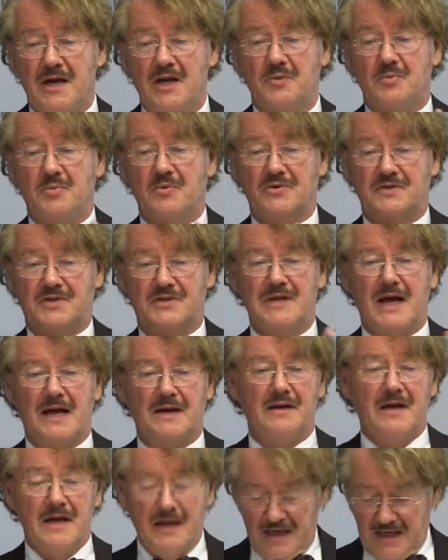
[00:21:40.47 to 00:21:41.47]
it was
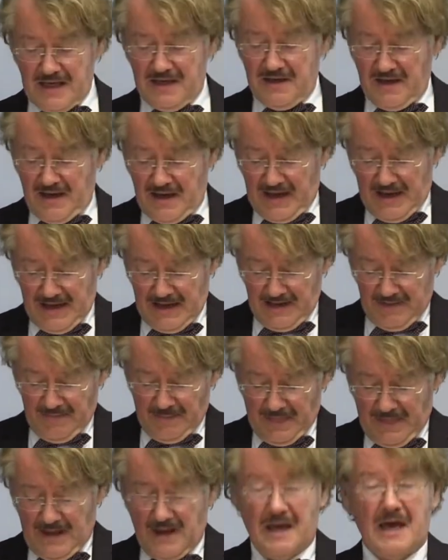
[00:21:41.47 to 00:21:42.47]
done in
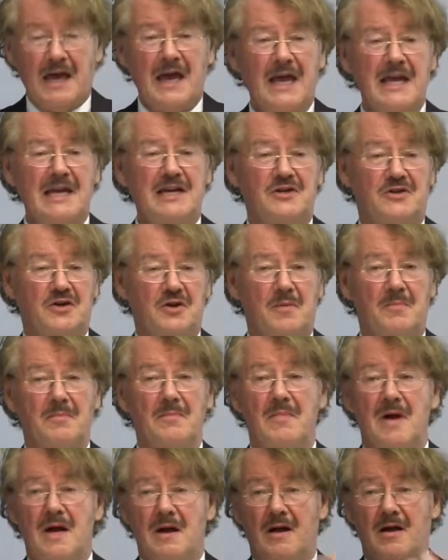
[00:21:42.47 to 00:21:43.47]
a
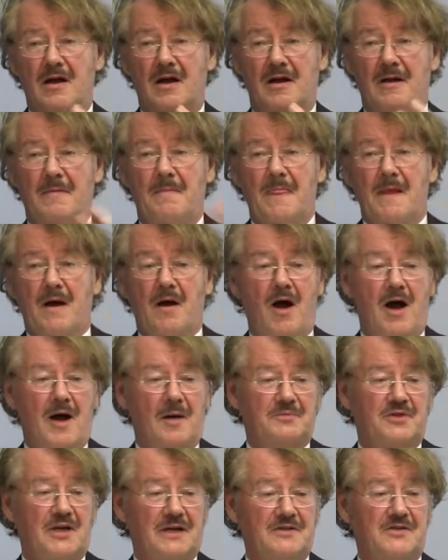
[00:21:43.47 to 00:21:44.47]
helium
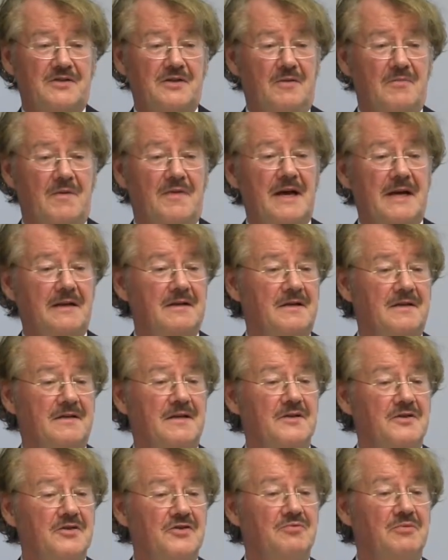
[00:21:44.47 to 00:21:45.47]
object so that
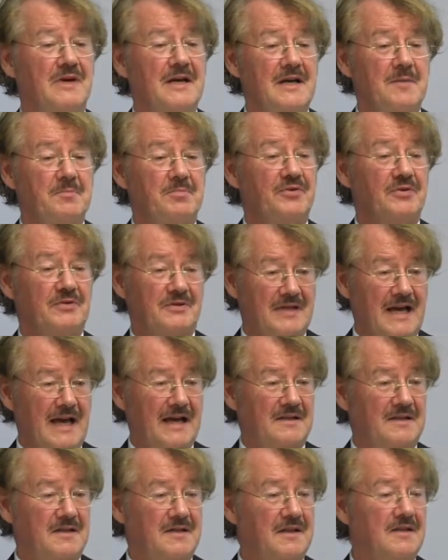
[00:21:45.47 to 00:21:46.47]
it is really
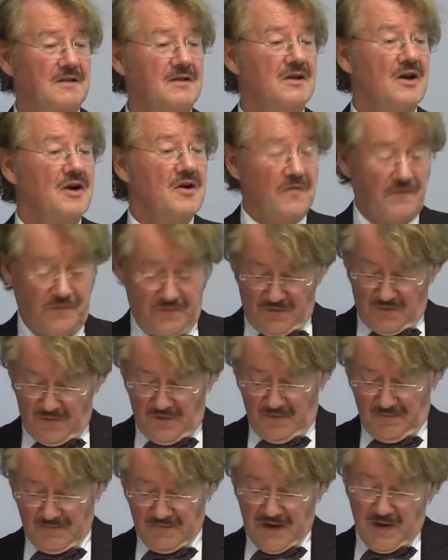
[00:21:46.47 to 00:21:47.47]
protected
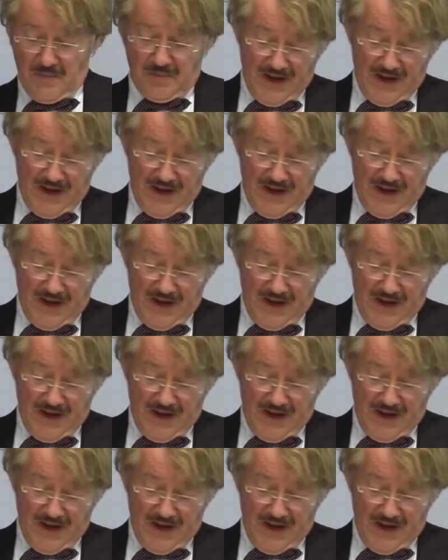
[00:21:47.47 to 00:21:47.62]
for,